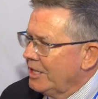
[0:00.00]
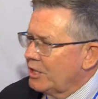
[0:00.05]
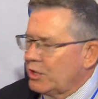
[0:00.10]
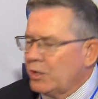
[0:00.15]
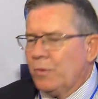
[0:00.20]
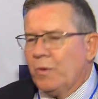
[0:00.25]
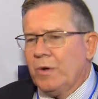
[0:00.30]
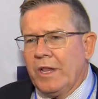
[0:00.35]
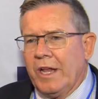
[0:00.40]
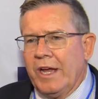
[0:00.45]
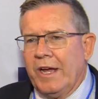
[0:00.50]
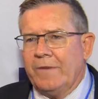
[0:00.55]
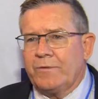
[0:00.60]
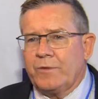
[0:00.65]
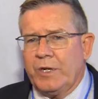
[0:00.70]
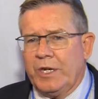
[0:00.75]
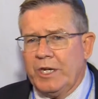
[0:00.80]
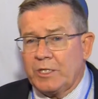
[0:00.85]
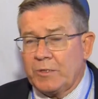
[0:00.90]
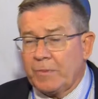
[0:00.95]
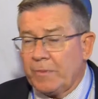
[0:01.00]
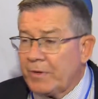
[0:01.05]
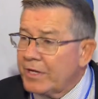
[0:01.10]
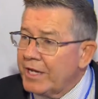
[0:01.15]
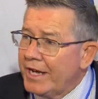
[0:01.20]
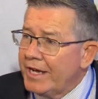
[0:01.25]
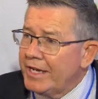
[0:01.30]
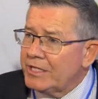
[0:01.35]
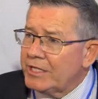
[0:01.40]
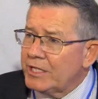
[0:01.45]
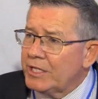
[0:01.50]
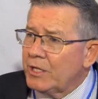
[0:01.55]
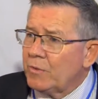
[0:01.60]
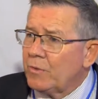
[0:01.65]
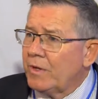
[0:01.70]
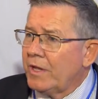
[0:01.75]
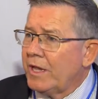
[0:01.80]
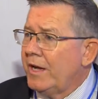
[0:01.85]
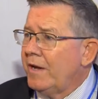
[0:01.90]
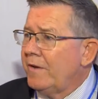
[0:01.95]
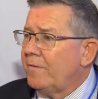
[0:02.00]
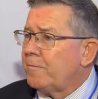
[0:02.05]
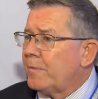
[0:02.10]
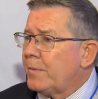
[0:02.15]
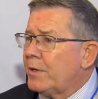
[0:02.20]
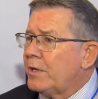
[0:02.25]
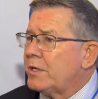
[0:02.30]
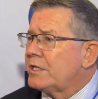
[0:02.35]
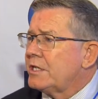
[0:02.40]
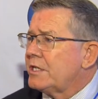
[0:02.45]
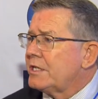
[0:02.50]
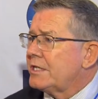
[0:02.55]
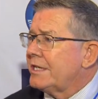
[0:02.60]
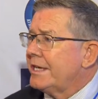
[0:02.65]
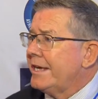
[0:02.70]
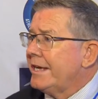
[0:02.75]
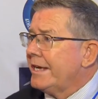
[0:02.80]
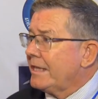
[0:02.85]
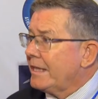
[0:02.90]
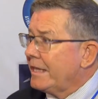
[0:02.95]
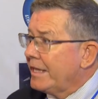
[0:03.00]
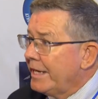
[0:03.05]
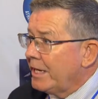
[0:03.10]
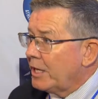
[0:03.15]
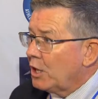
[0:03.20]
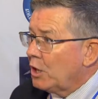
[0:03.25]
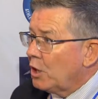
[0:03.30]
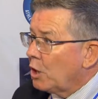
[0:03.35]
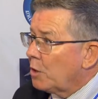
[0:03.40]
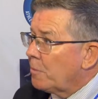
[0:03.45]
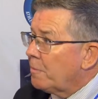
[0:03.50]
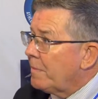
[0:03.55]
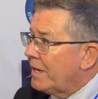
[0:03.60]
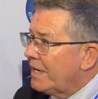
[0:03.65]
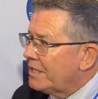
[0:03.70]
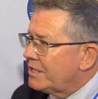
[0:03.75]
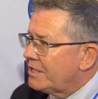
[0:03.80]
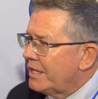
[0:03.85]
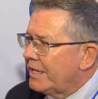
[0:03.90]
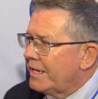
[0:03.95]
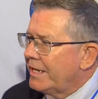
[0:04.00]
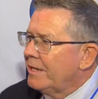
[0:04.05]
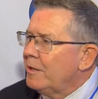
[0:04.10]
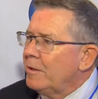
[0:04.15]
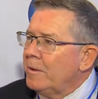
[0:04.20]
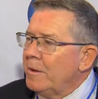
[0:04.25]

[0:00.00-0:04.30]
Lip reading: So we'll have transportation, we'll have purchasing, legal, budget.